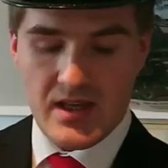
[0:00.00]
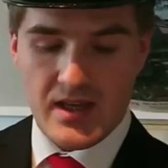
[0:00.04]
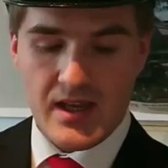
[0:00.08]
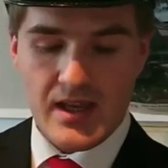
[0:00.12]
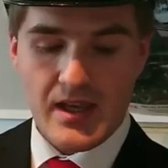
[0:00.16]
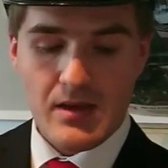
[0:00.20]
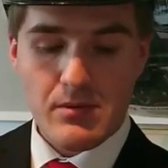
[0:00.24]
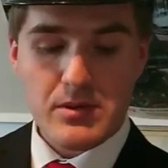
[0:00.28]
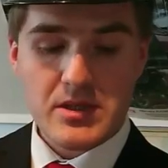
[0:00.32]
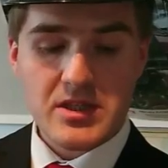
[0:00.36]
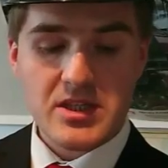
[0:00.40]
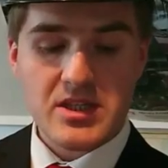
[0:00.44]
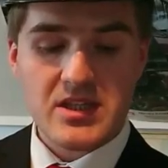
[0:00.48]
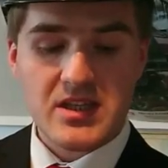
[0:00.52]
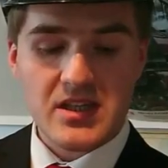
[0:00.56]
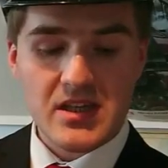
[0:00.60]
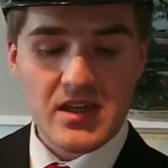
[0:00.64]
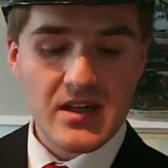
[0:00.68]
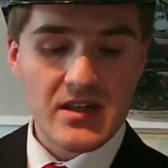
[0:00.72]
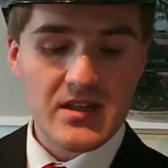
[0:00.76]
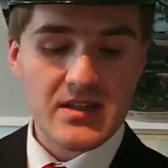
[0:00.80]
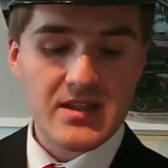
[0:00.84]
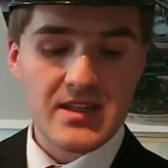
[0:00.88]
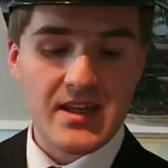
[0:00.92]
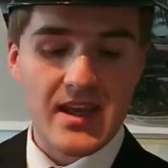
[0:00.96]
He was
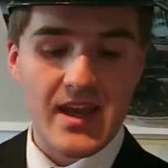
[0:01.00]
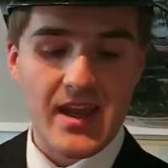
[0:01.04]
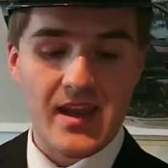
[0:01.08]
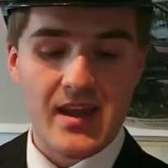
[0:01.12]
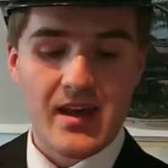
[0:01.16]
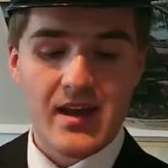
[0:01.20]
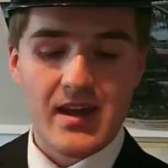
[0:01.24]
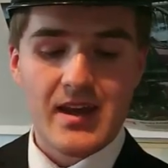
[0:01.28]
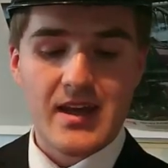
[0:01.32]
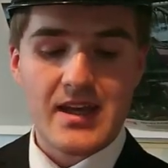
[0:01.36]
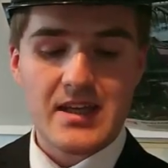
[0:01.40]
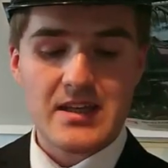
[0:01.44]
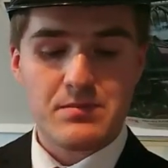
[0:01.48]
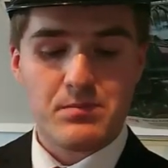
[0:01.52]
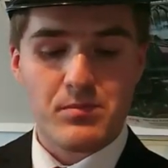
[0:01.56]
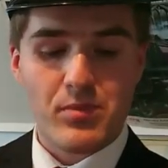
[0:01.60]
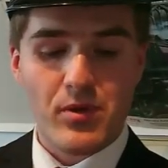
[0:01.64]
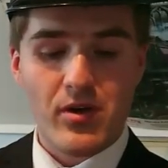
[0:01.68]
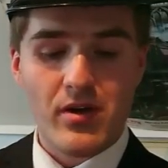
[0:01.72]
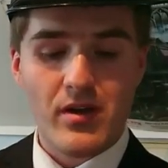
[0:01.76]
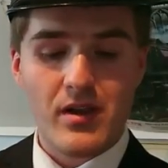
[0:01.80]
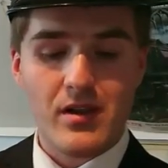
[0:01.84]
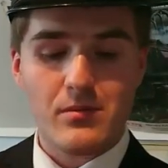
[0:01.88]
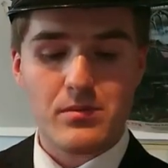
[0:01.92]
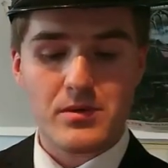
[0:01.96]
dirty, his
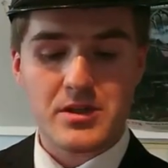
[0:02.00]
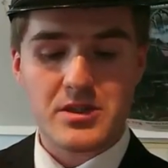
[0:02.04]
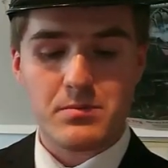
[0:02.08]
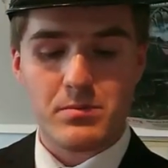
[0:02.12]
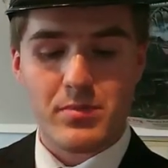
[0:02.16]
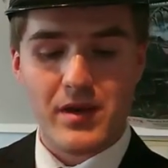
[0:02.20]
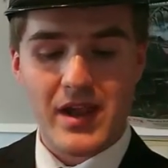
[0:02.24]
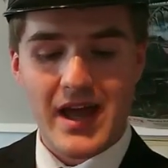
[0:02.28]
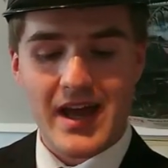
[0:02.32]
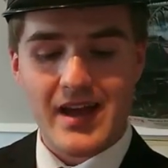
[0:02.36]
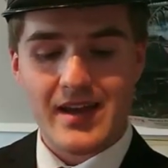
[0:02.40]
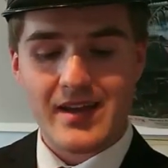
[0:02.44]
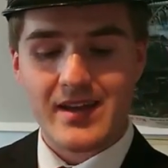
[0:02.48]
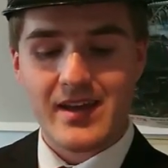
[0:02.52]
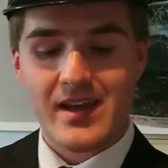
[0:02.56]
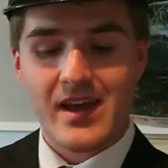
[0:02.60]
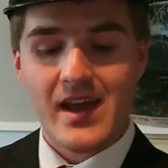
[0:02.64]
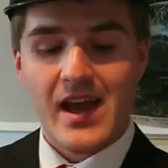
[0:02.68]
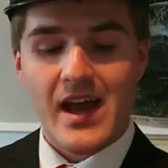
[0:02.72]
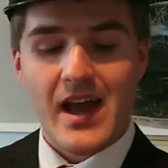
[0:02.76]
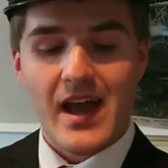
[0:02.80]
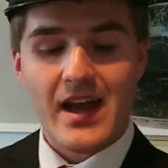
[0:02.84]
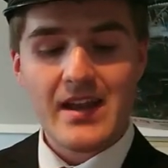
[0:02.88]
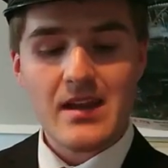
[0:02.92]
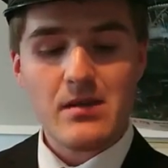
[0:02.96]
boiler was black,
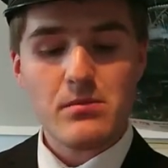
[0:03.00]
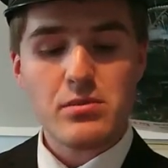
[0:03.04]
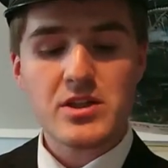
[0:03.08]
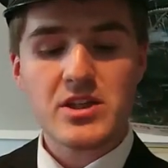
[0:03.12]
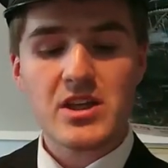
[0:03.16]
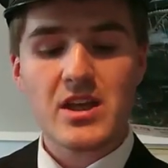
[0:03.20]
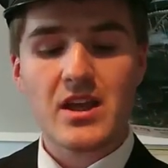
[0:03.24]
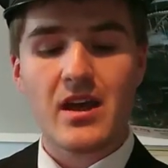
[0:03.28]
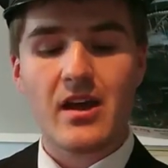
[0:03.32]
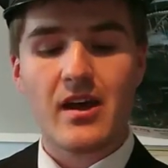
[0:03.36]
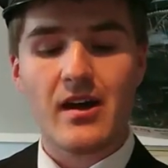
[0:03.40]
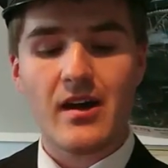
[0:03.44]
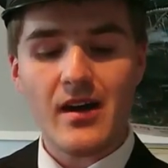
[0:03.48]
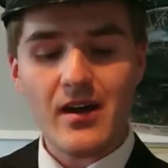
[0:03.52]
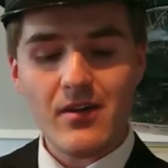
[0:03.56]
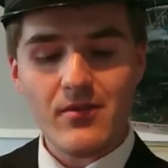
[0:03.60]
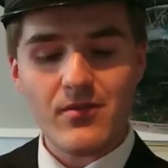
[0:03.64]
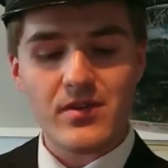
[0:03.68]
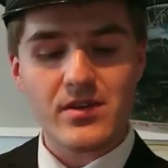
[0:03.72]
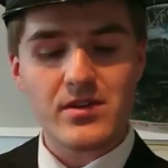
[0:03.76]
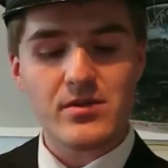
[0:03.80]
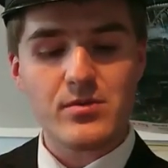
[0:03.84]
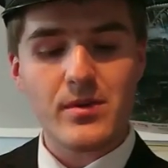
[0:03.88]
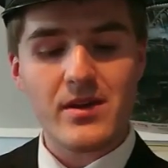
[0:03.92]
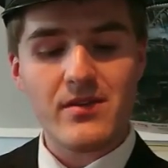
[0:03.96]
and he was
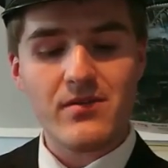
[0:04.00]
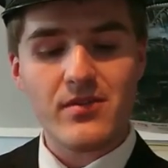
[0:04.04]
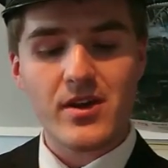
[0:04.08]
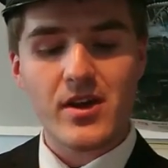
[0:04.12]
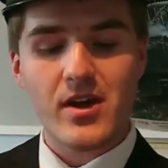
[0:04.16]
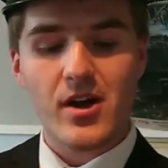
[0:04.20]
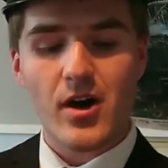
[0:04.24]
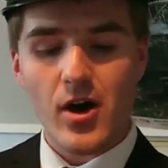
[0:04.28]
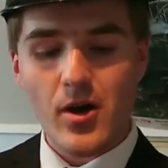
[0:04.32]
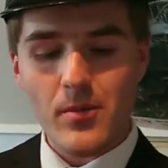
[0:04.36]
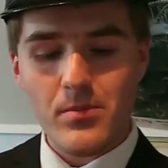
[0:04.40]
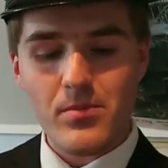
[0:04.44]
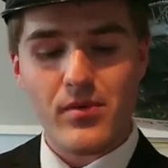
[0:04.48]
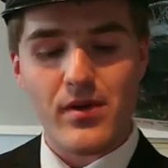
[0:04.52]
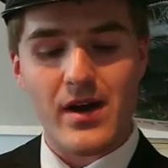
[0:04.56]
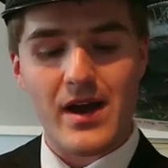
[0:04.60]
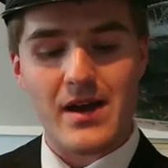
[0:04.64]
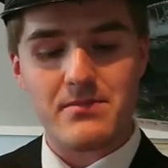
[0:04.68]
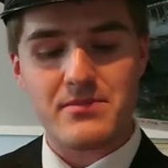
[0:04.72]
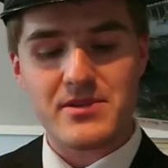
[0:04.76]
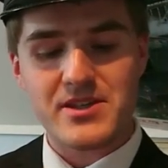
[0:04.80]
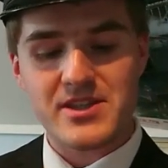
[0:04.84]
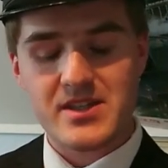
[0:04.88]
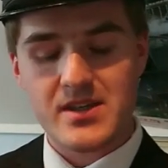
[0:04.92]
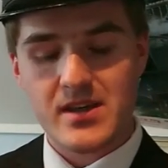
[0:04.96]
covered with
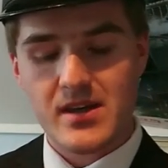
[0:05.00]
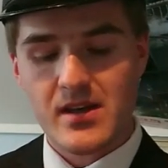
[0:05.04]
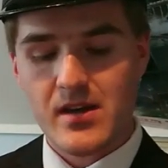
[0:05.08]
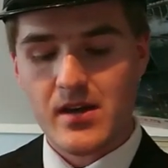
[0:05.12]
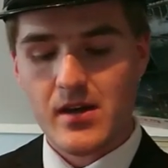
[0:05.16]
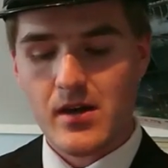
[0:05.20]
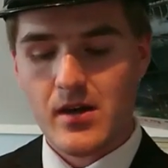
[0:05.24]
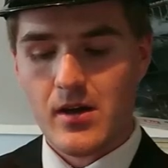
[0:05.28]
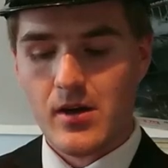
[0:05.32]
cobwebs.